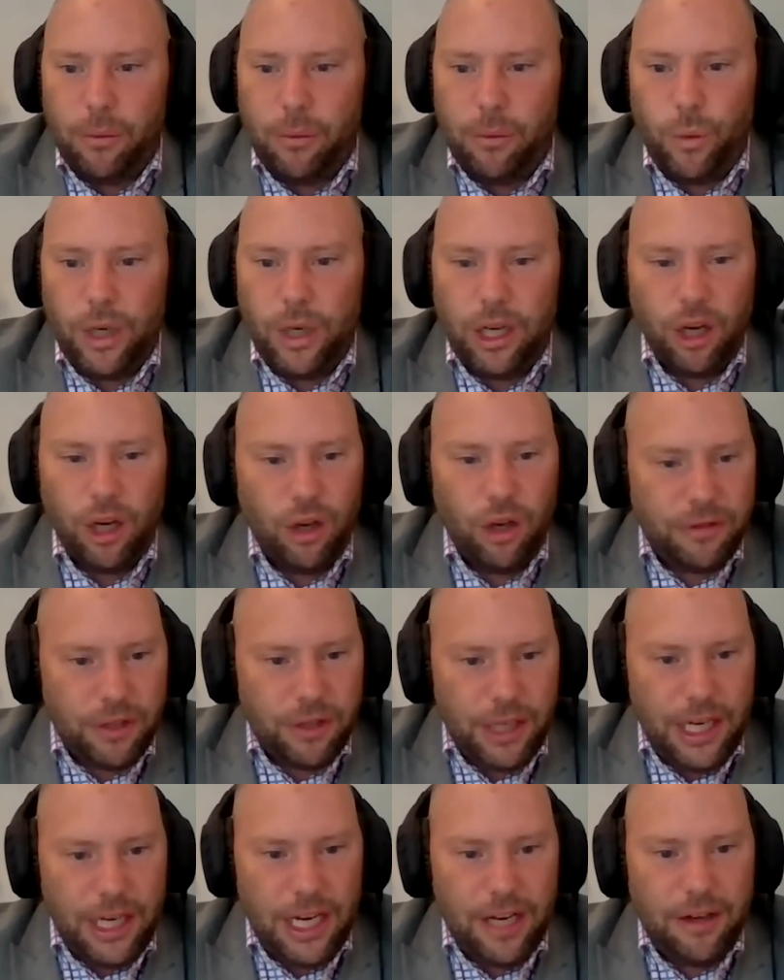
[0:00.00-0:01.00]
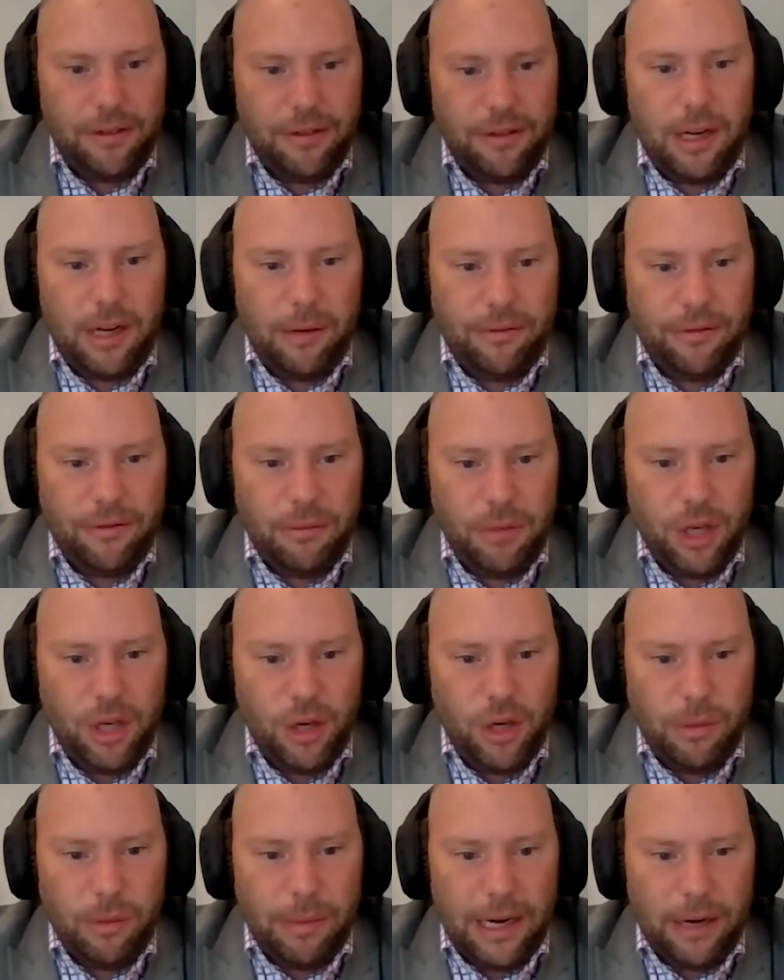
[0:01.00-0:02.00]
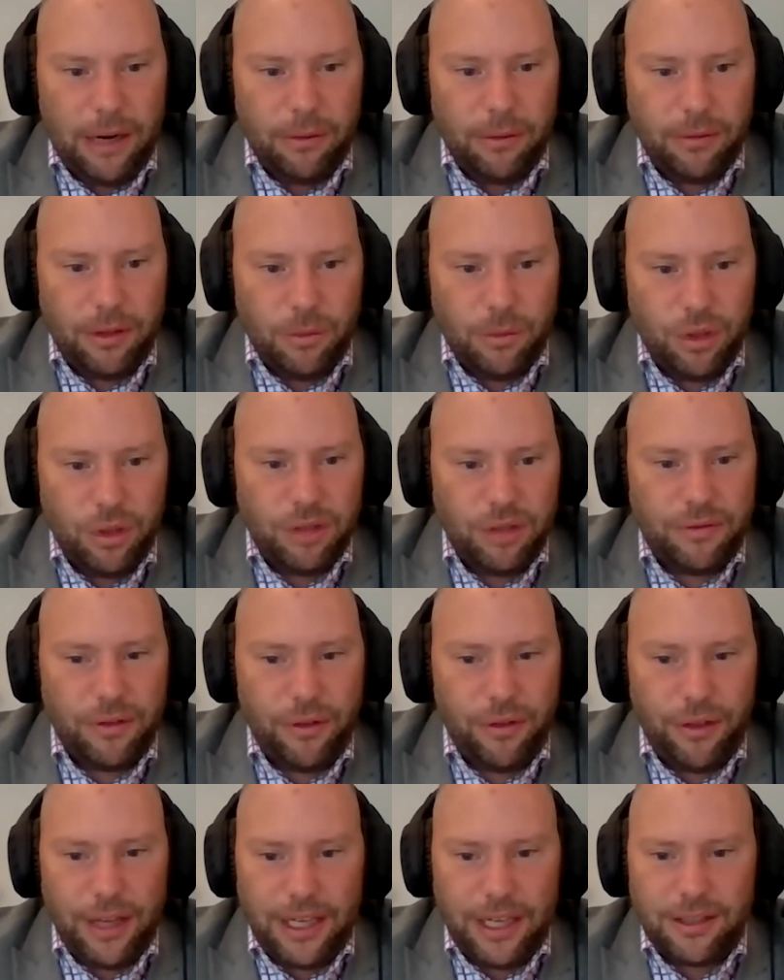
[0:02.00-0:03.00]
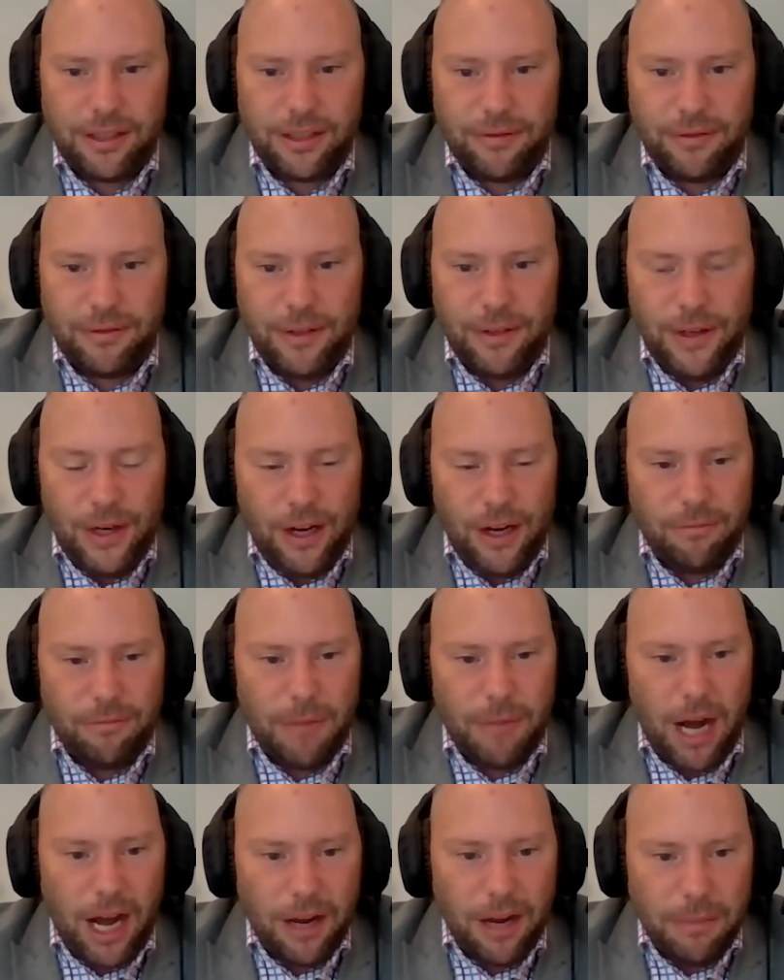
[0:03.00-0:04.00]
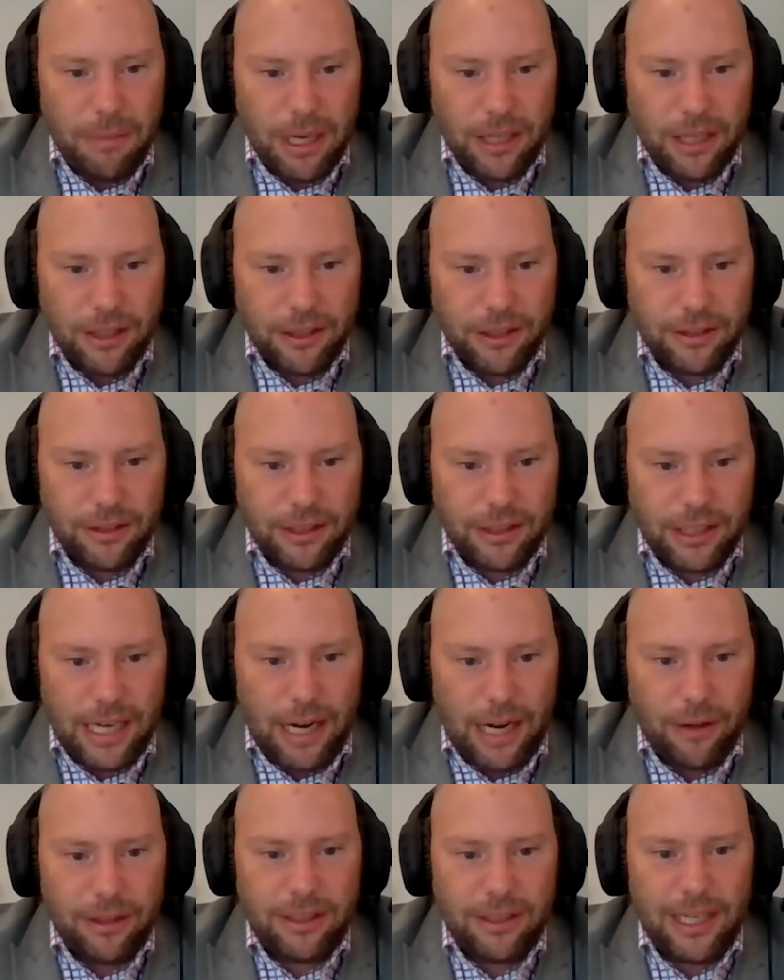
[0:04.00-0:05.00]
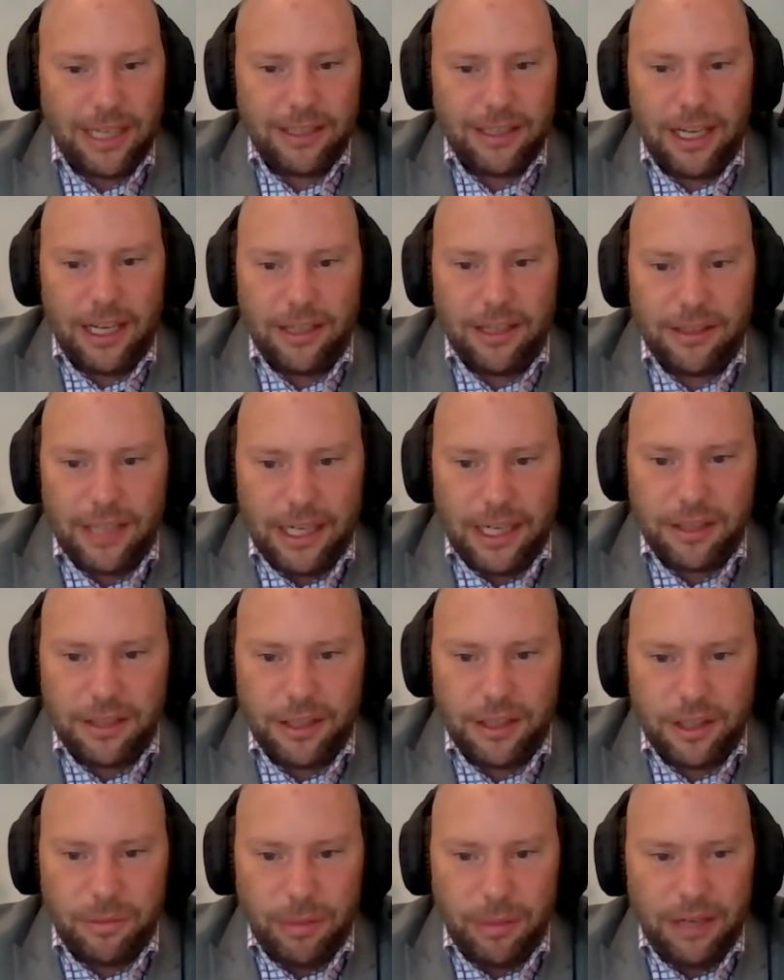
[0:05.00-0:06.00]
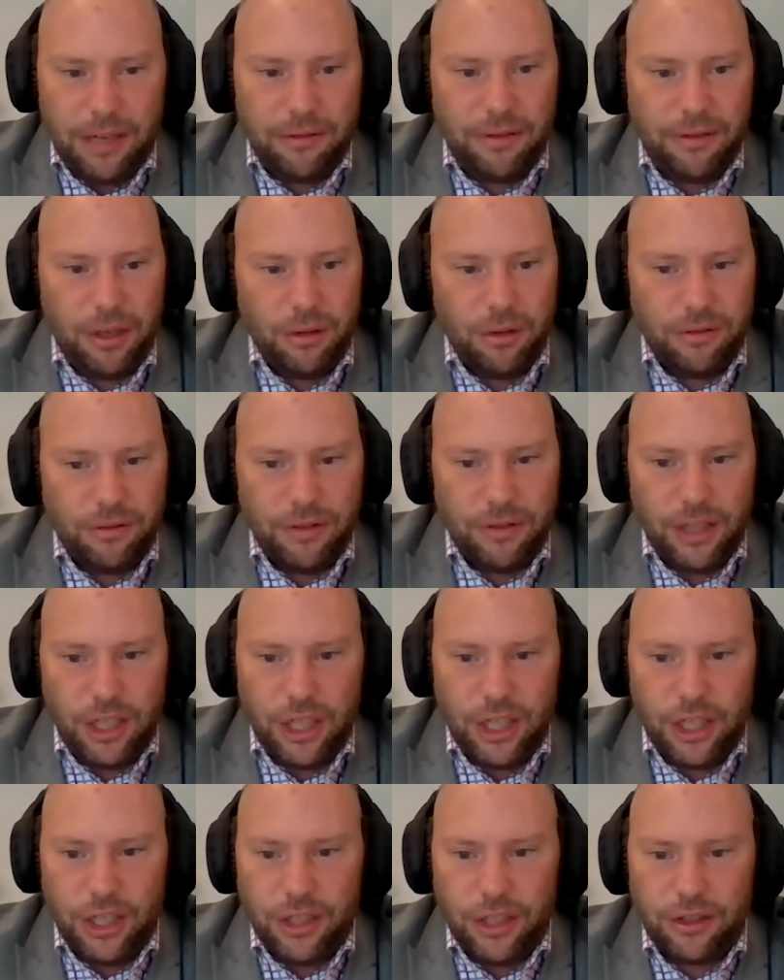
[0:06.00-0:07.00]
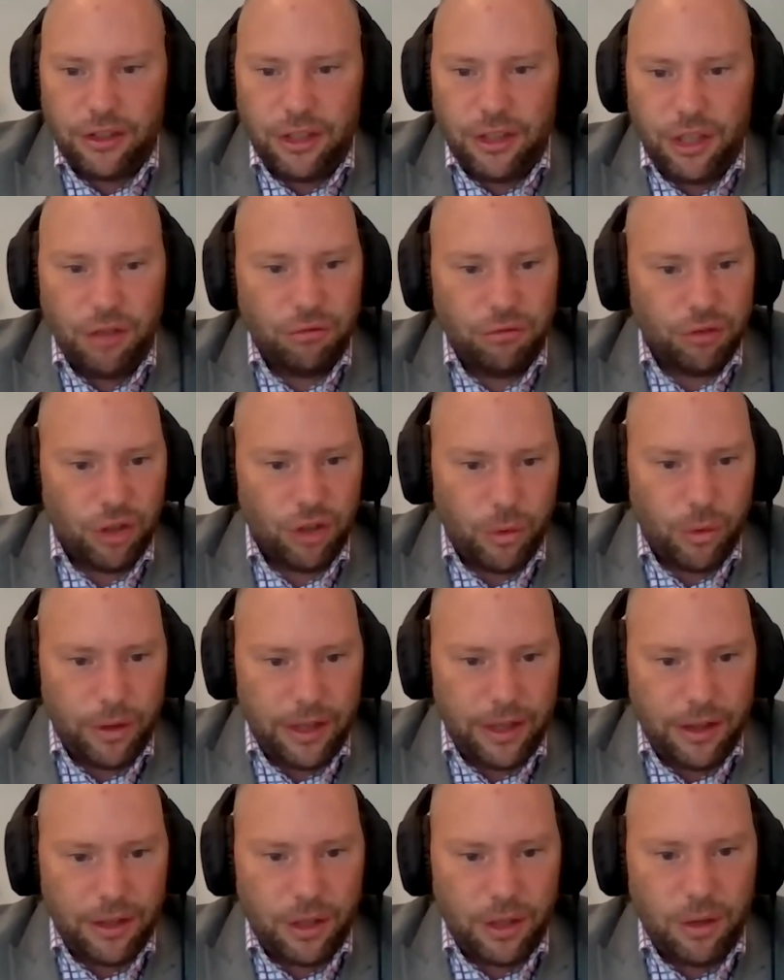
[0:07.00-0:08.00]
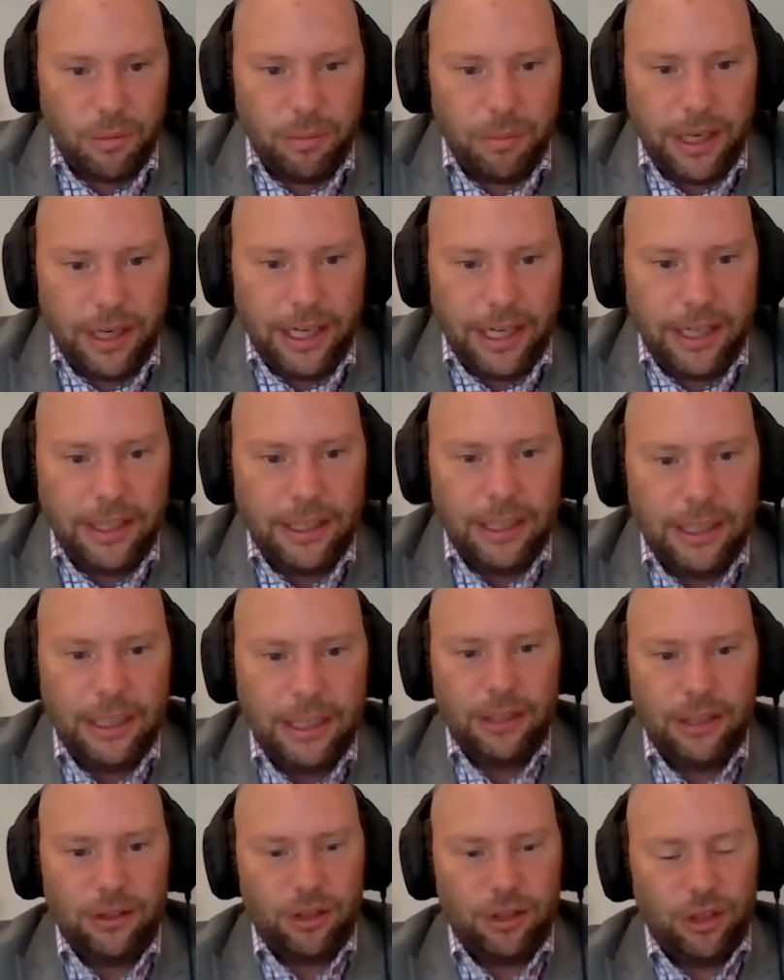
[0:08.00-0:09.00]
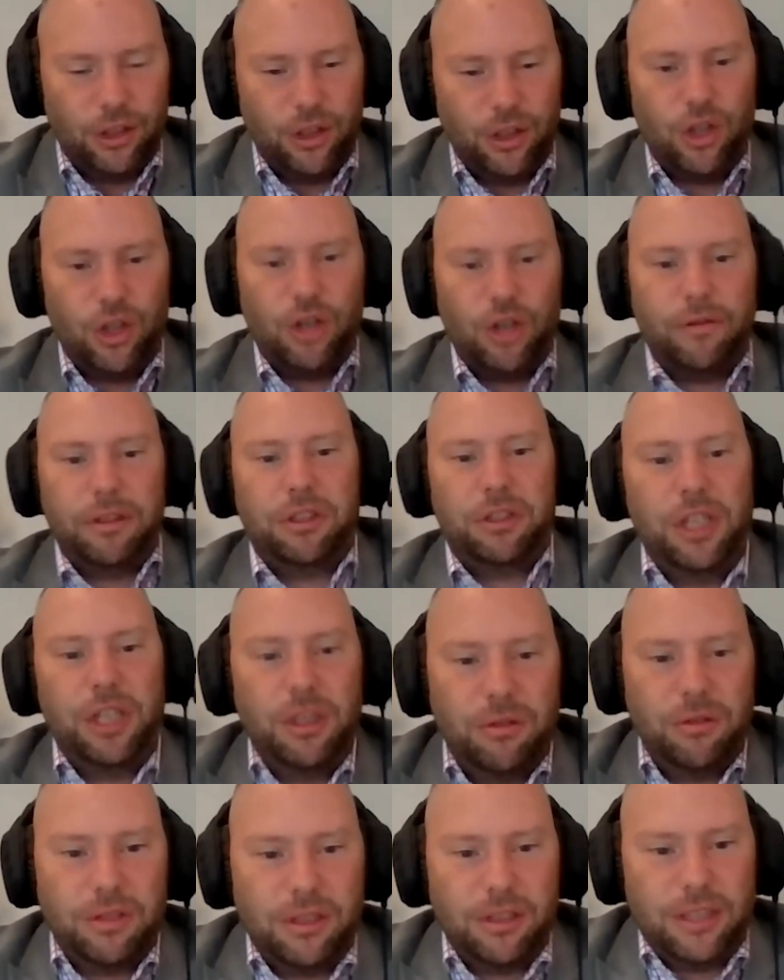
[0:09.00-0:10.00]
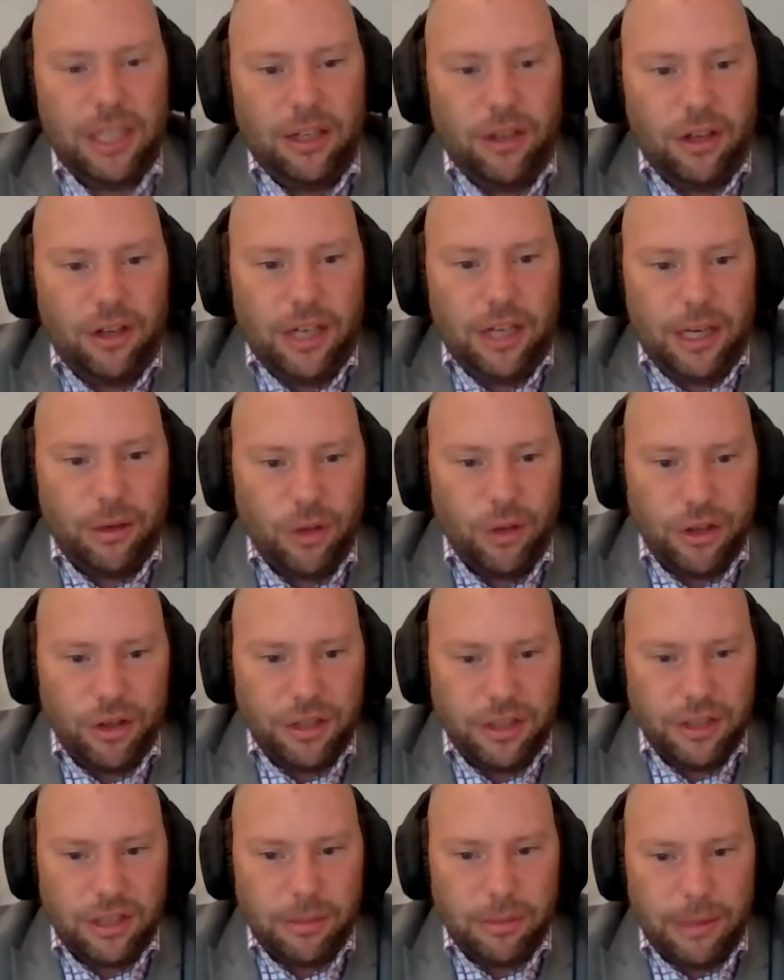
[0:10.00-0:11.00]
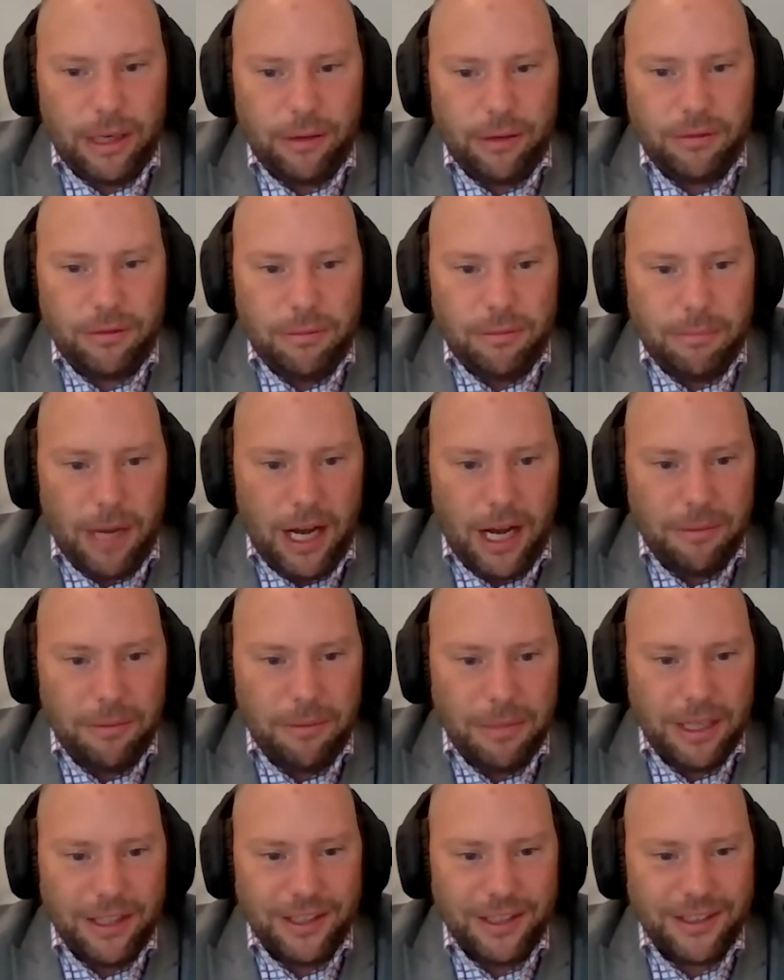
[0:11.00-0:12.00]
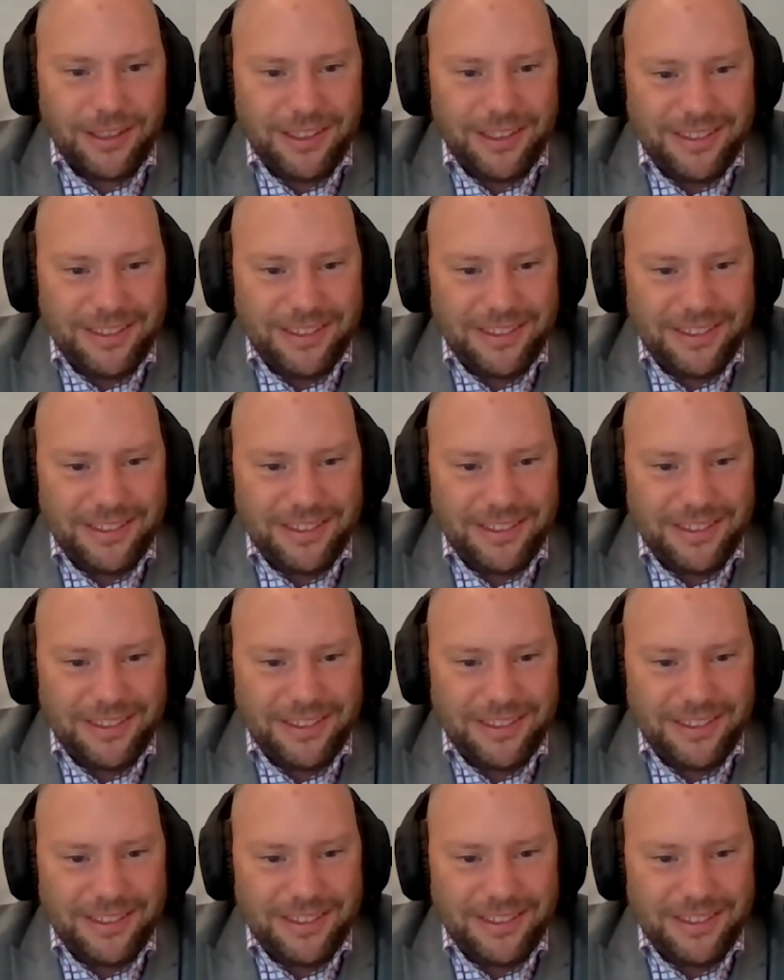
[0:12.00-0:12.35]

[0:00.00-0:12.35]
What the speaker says: We'd love to hear from you about the wonderful things of Marton Mills and how the textile sector has been for you over the years and your role within the company. So over to you to tell all our audience about Marton Mills.